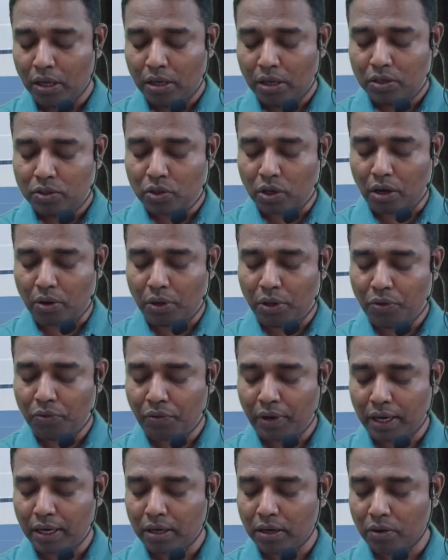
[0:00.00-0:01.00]
So how do you
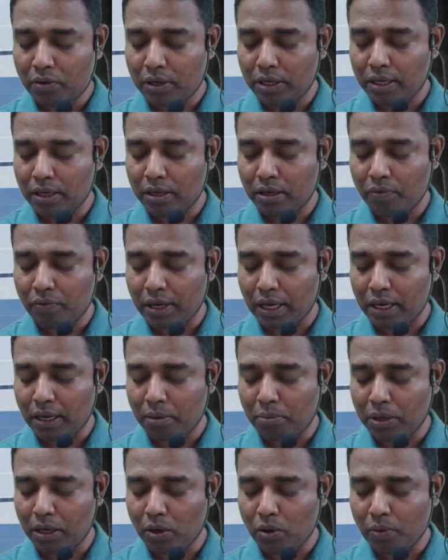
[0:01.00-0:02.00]
find out the
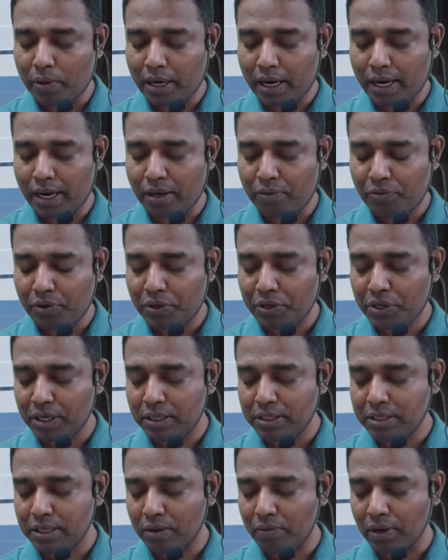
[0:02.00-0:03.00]
variable overhead
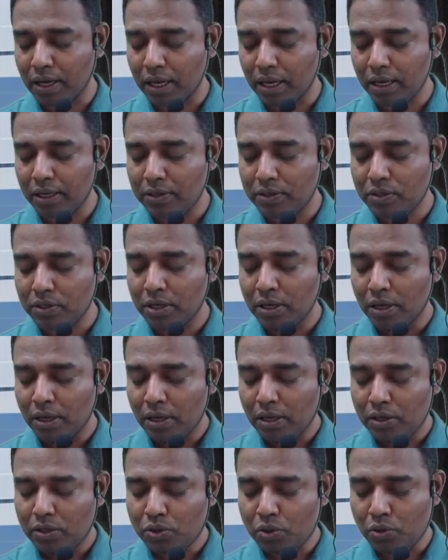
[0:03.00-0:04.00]
efficiency variance?
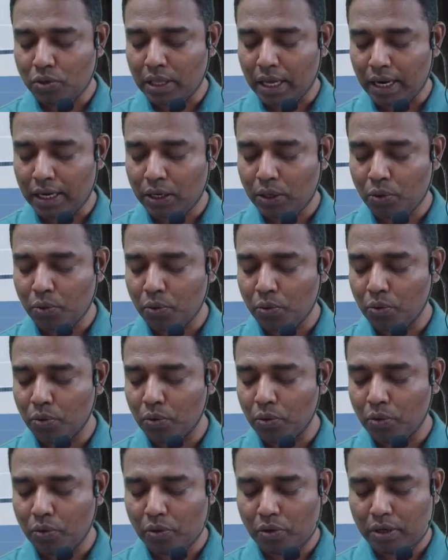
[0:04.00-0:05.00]
So that
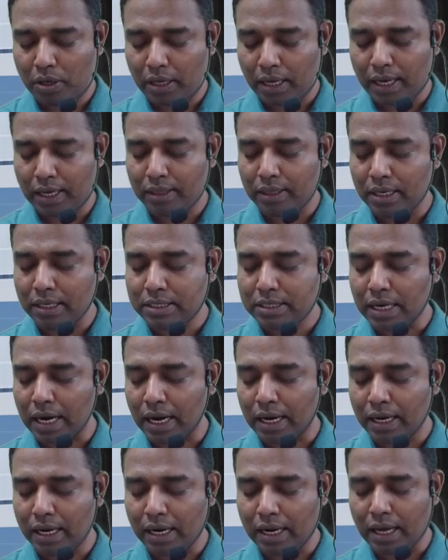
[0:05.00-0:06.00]
you take the
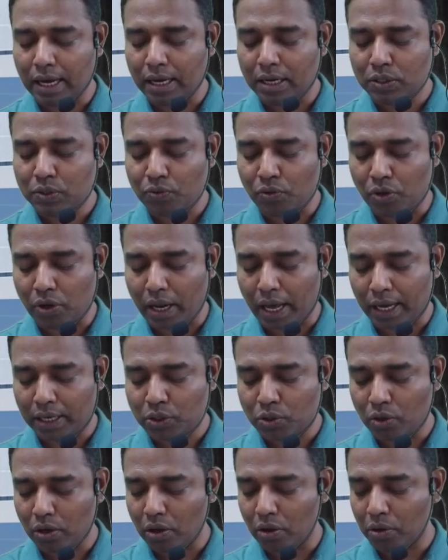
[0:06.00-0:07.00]
standard hours for
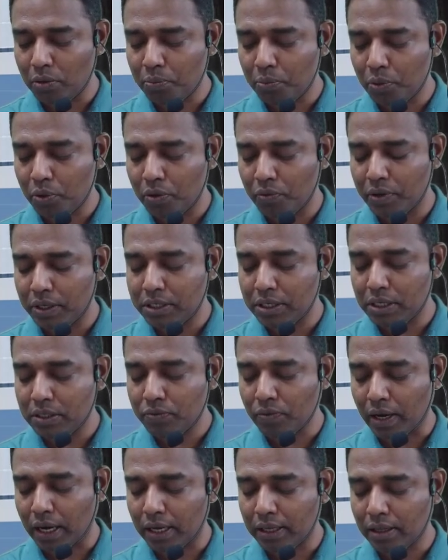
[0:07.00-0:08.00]
actual output, which is
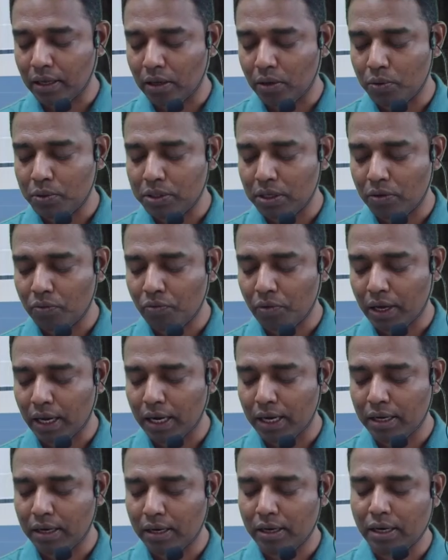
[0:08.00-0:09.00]

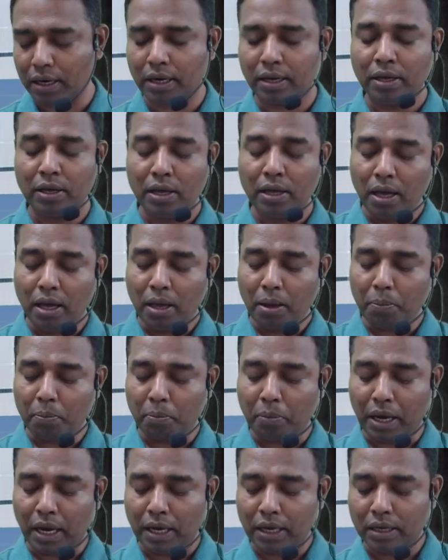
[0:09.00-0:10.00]
5,500,
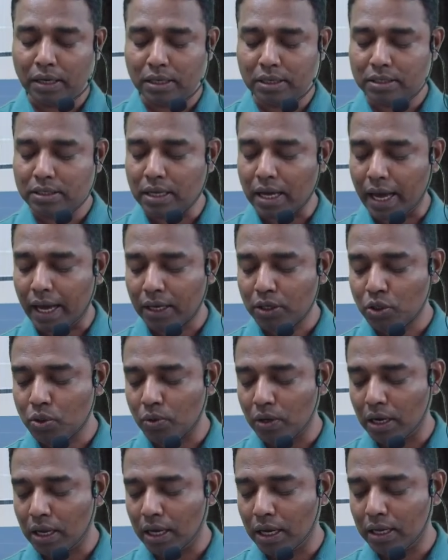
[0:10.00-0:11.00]
minus the
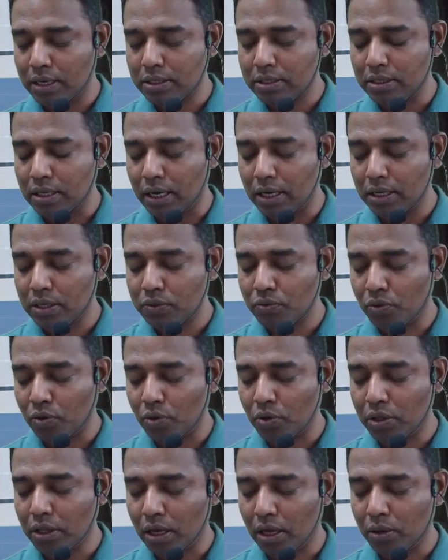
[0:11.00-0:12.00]
actual hours, that is
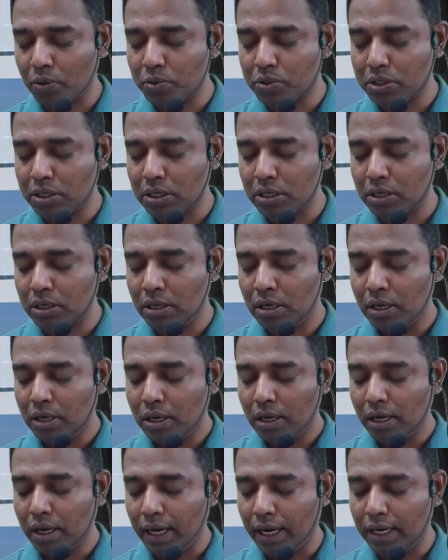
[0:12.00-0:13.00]
4,000,
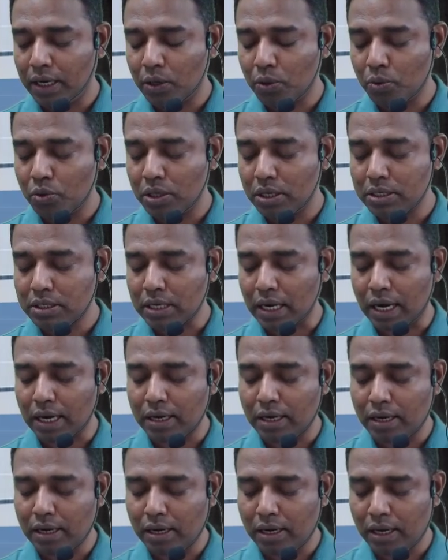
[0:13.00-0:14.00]
into the
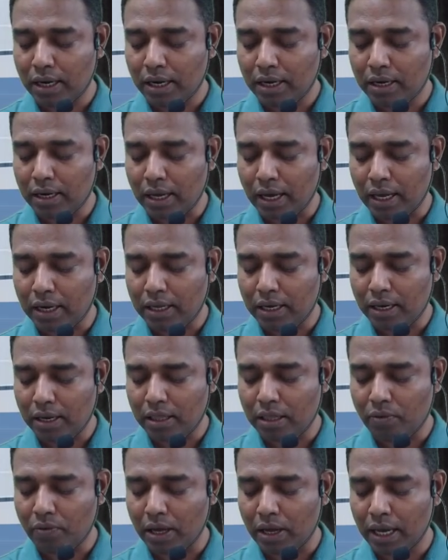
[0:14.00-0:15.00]
standard rate, and here
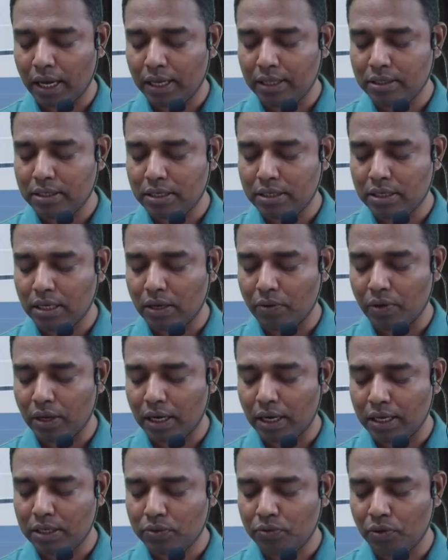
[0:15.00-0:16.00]
the variance is given
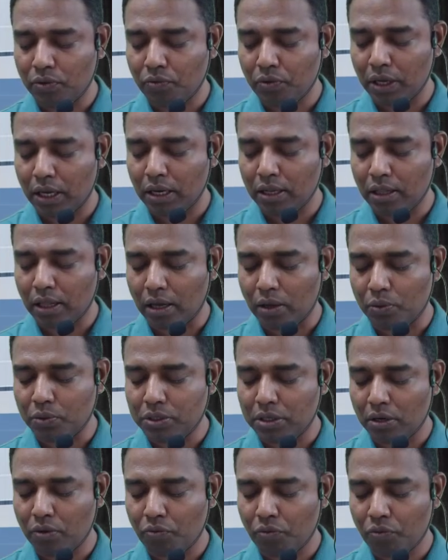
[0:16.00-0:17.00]
as
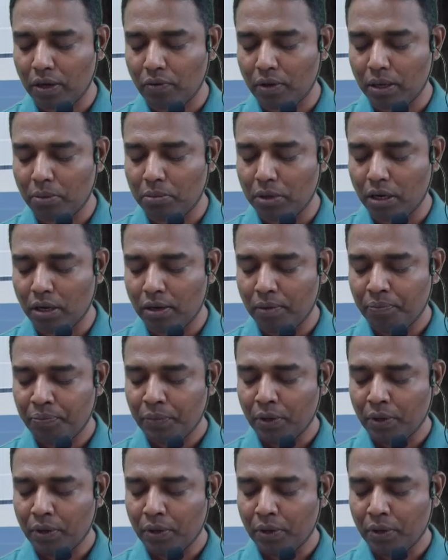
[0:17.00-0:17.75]
15,000 favorable.